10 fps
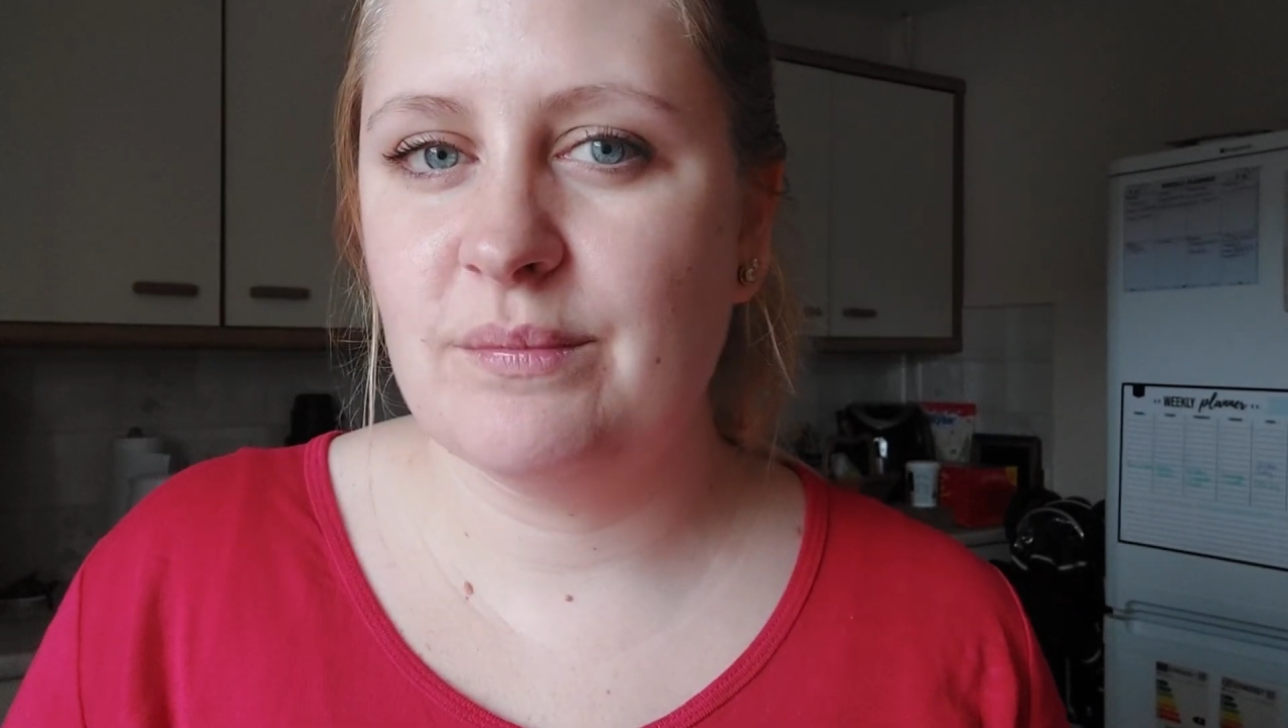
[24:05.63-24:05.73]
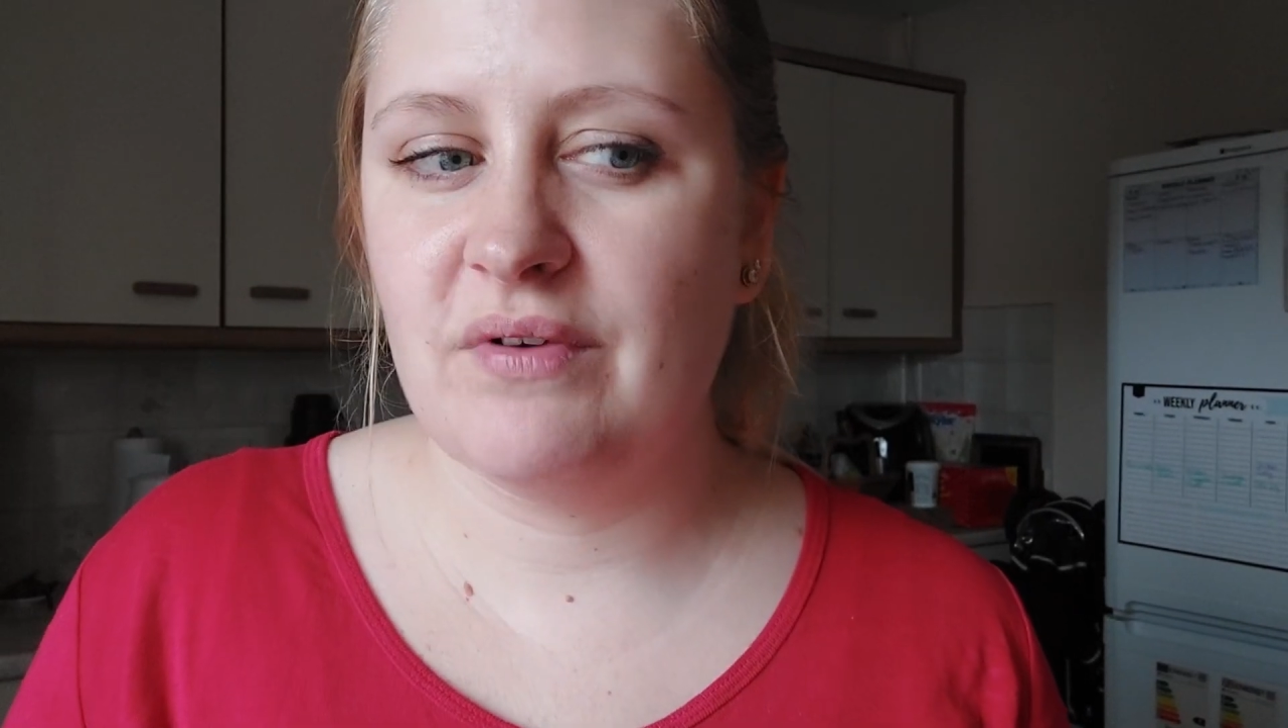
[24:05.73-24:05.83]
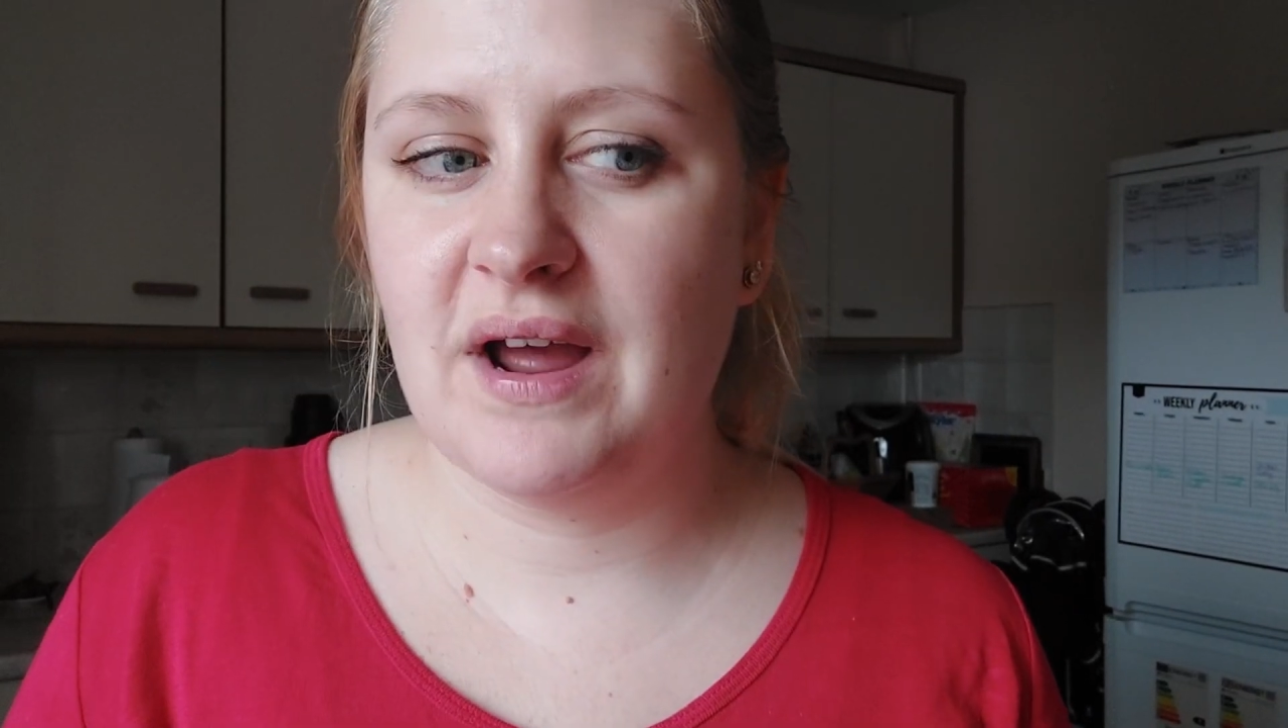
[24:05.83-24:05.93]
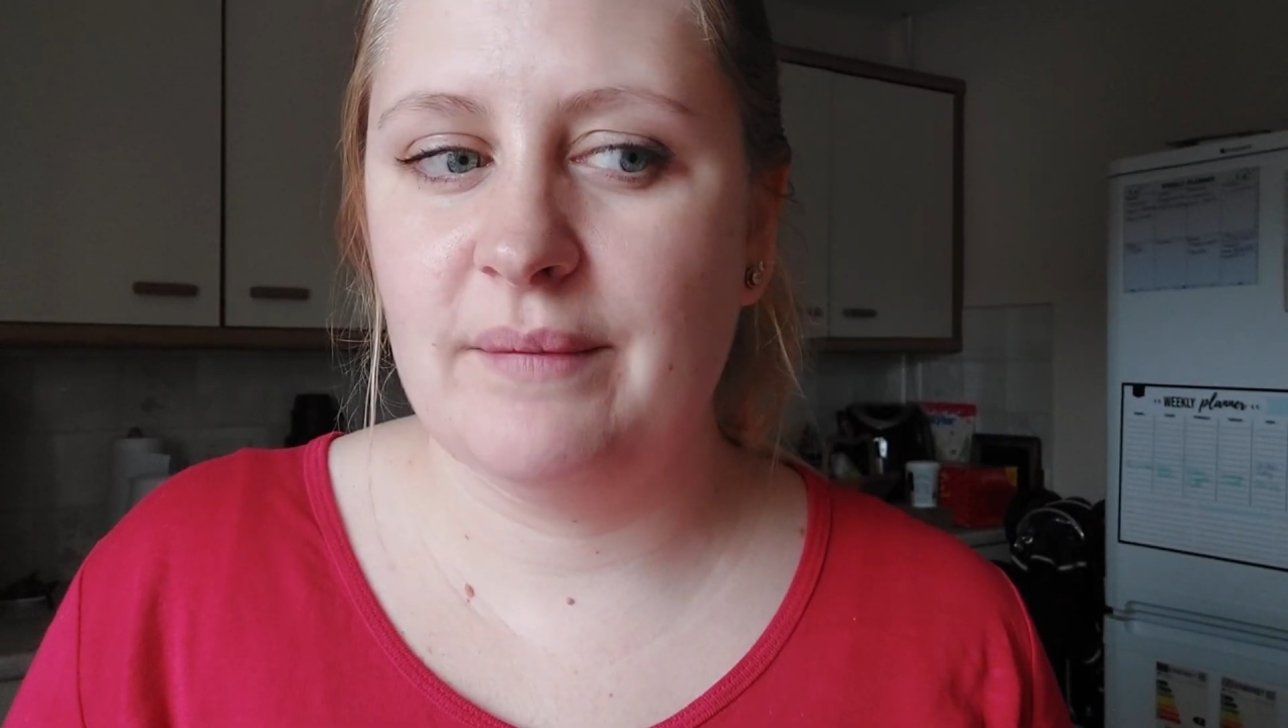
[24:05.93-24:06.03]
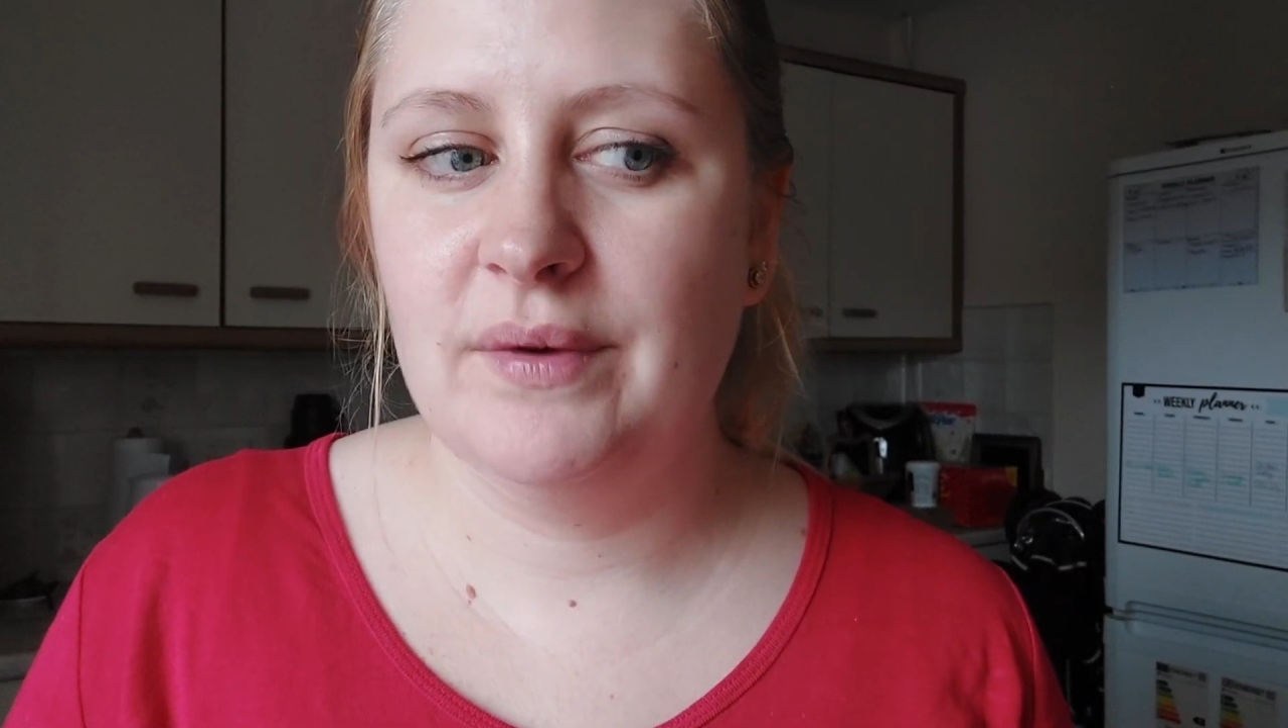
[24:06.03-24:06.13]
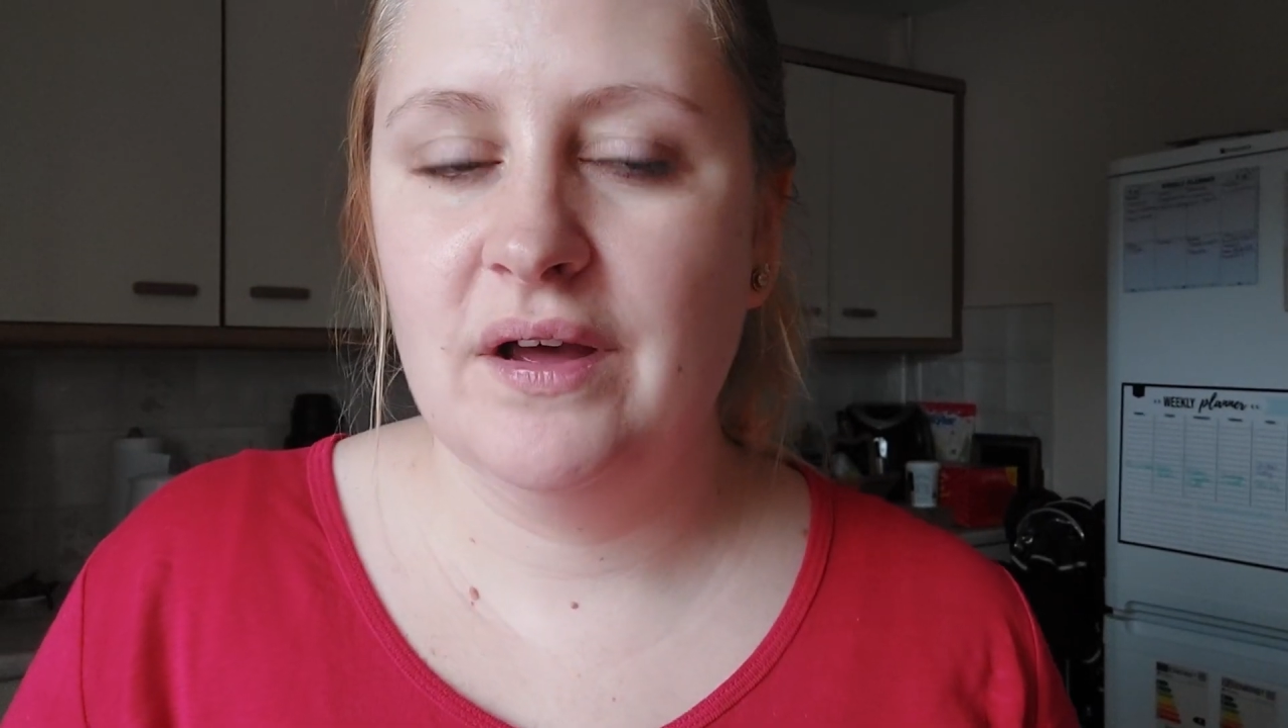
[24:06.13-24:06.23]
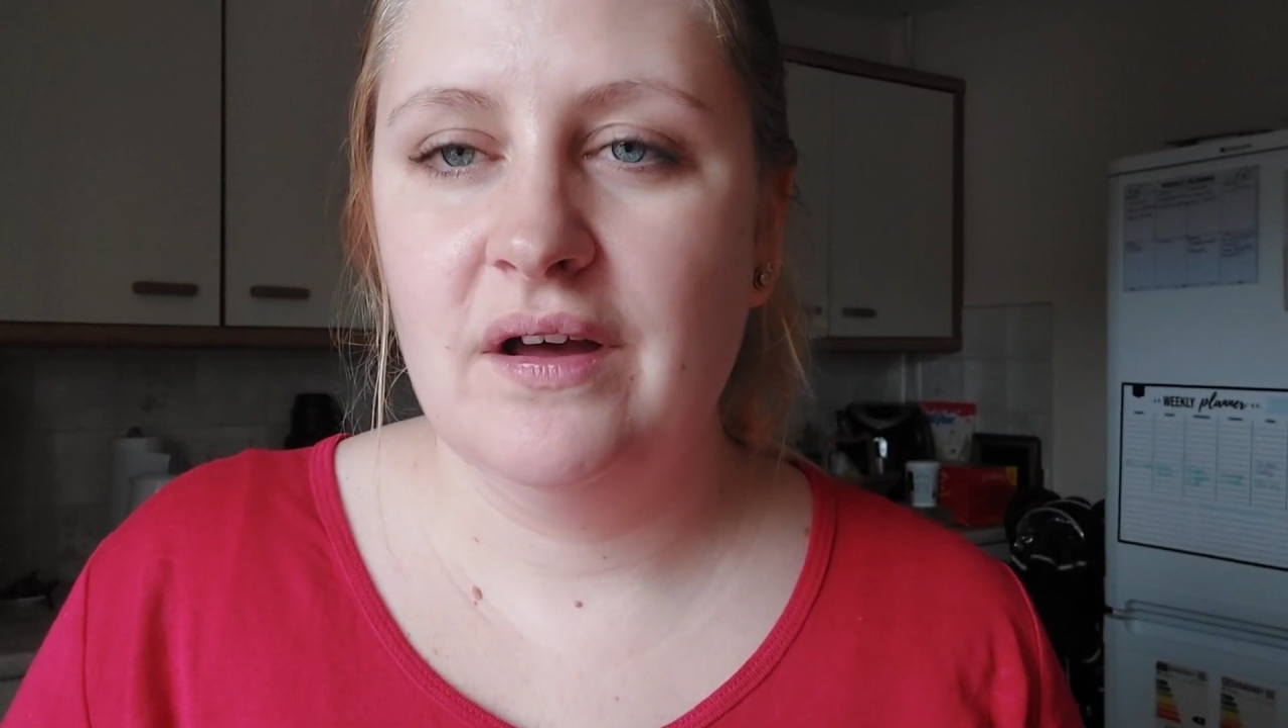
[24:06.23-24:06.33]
the pram